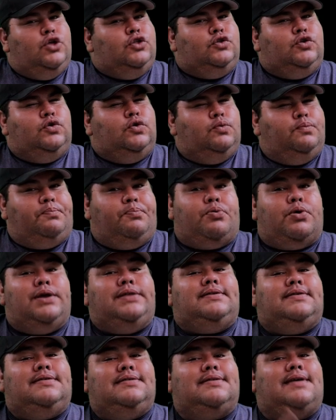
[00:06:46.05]
to
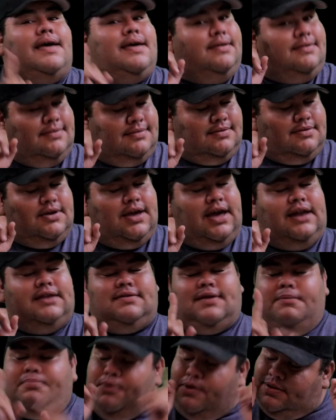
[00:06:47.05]
Princess, you gotta
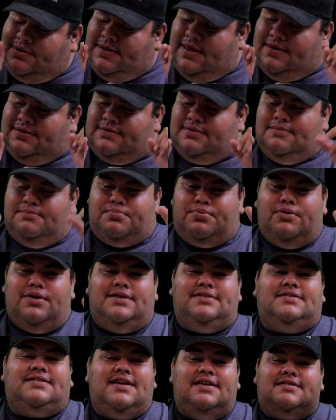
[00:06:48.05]
say
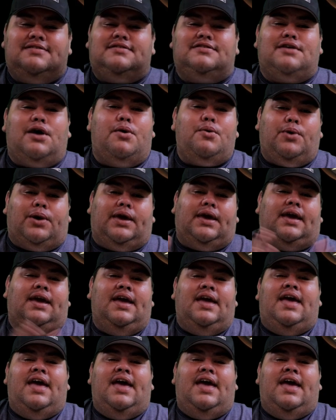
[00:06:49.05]
Princess Zoe.